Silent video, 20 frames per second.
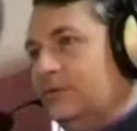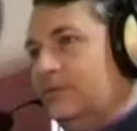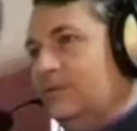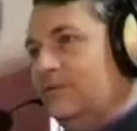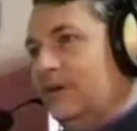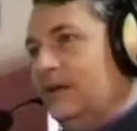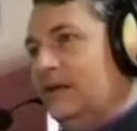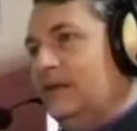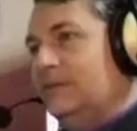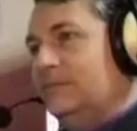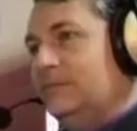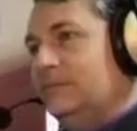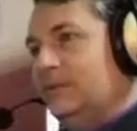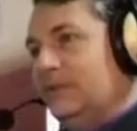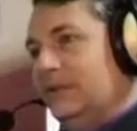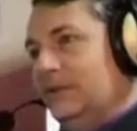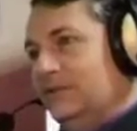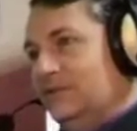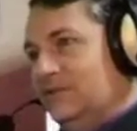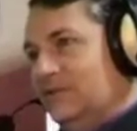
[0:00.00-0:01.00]
develop
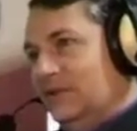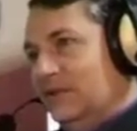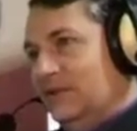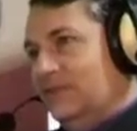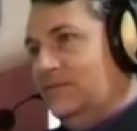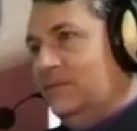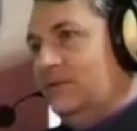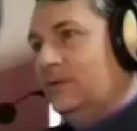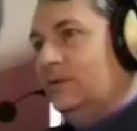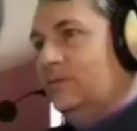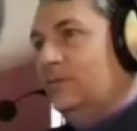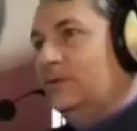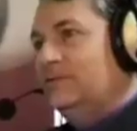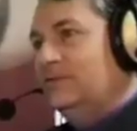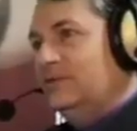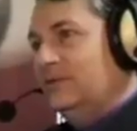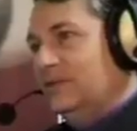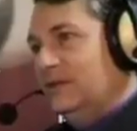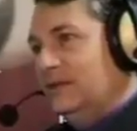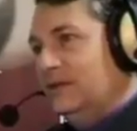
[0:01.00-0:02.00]
itself
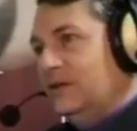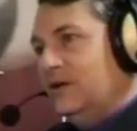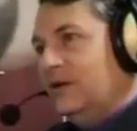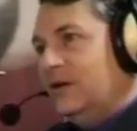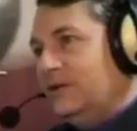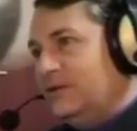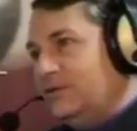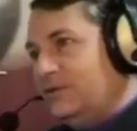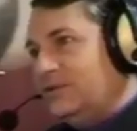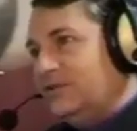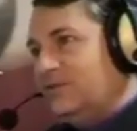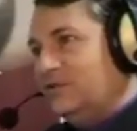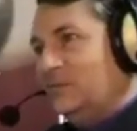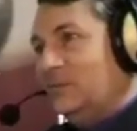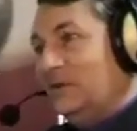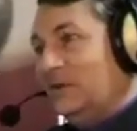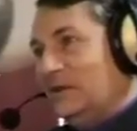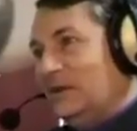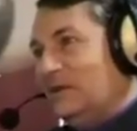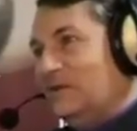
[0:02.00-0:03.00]
within a conscious
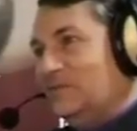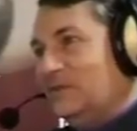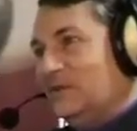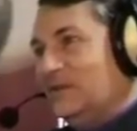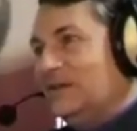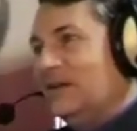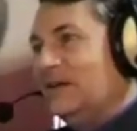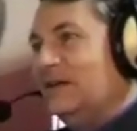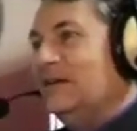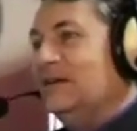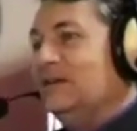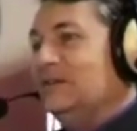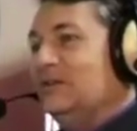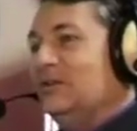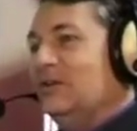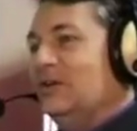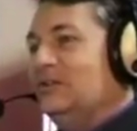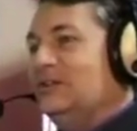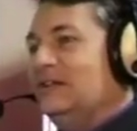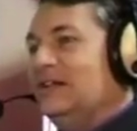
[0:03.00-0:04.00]
behavior,
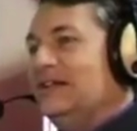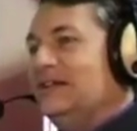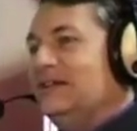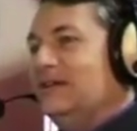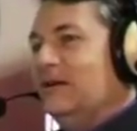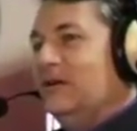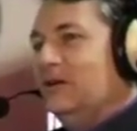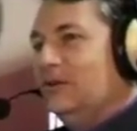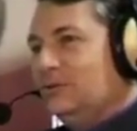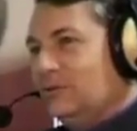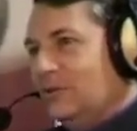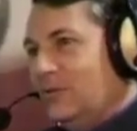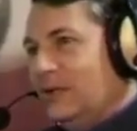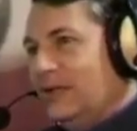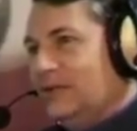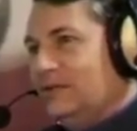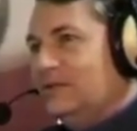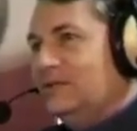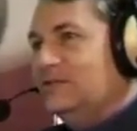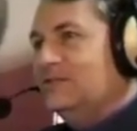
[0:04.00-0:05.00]
not an
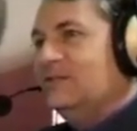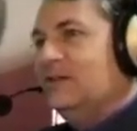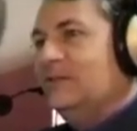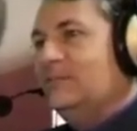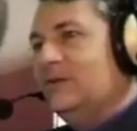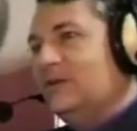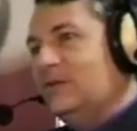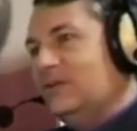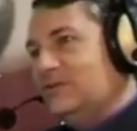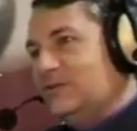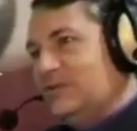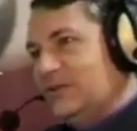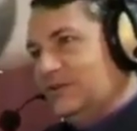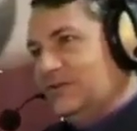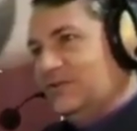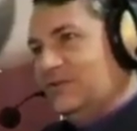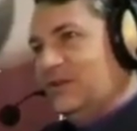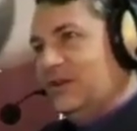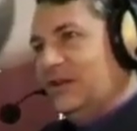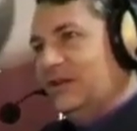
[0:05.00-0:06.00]
automated
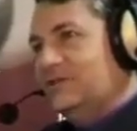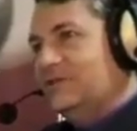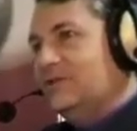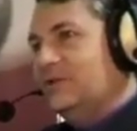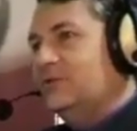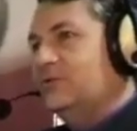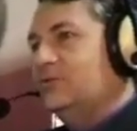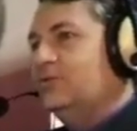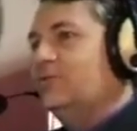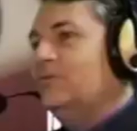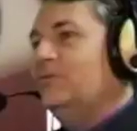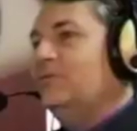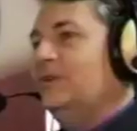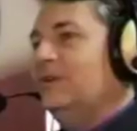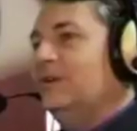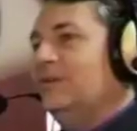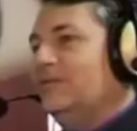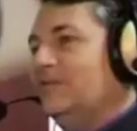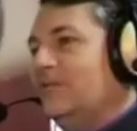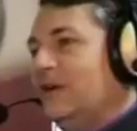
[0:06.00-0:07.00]
subconscious reaction to the
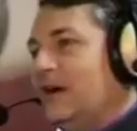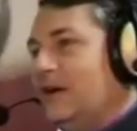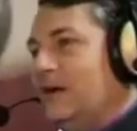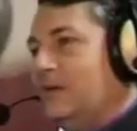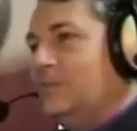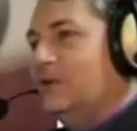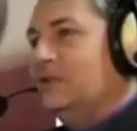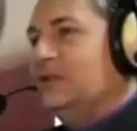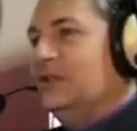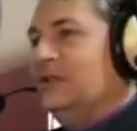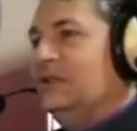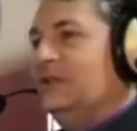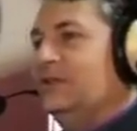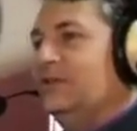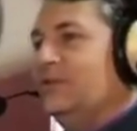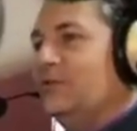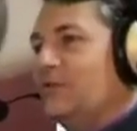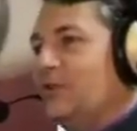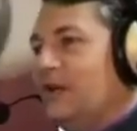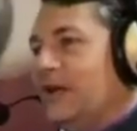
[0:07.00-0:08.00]
environment in
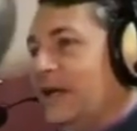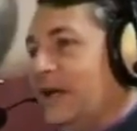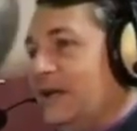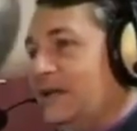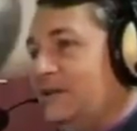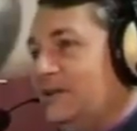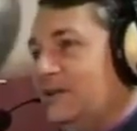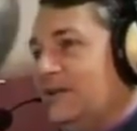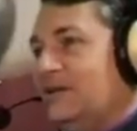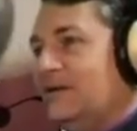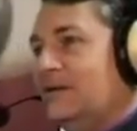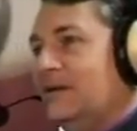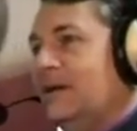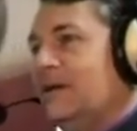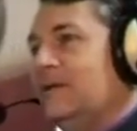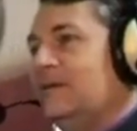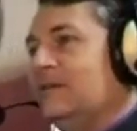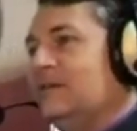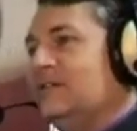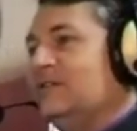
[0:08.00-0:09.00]
creating
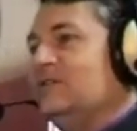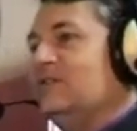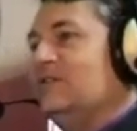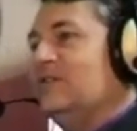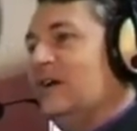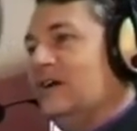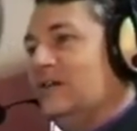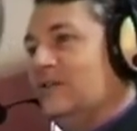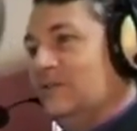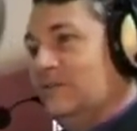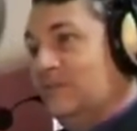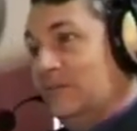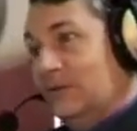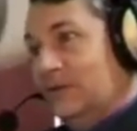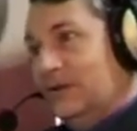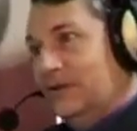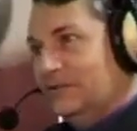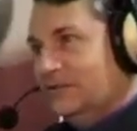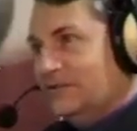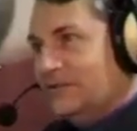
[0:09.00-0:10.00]
a struggle for
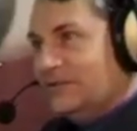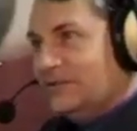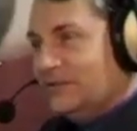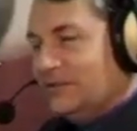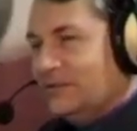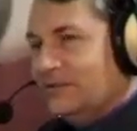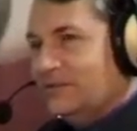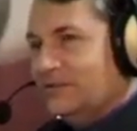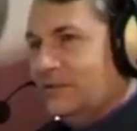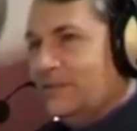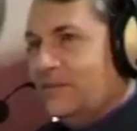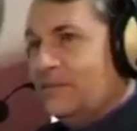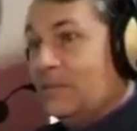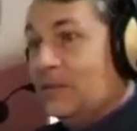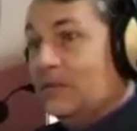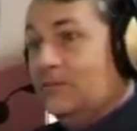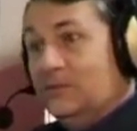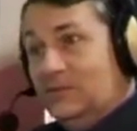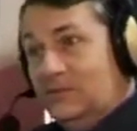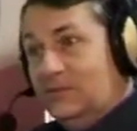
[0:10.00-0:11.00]
existence.
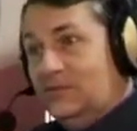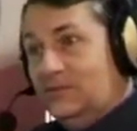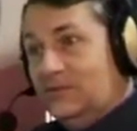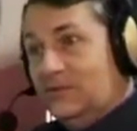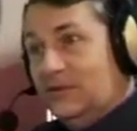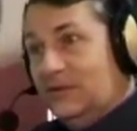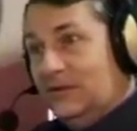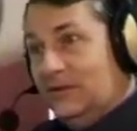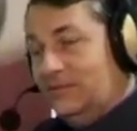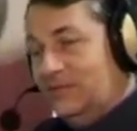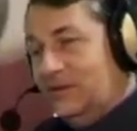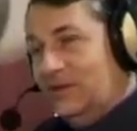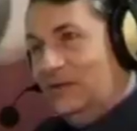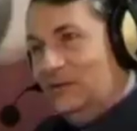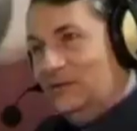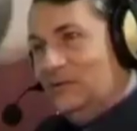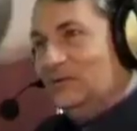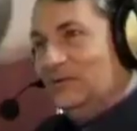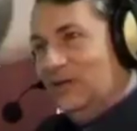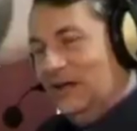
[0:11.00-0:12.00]
This is a very
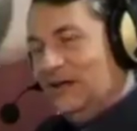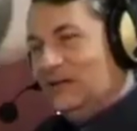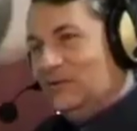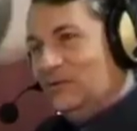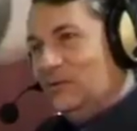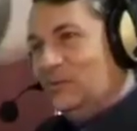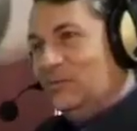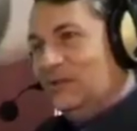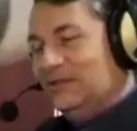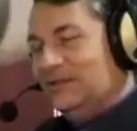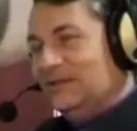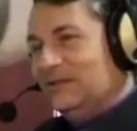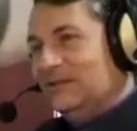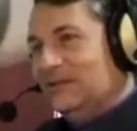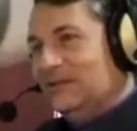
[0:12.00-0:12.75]
good argument.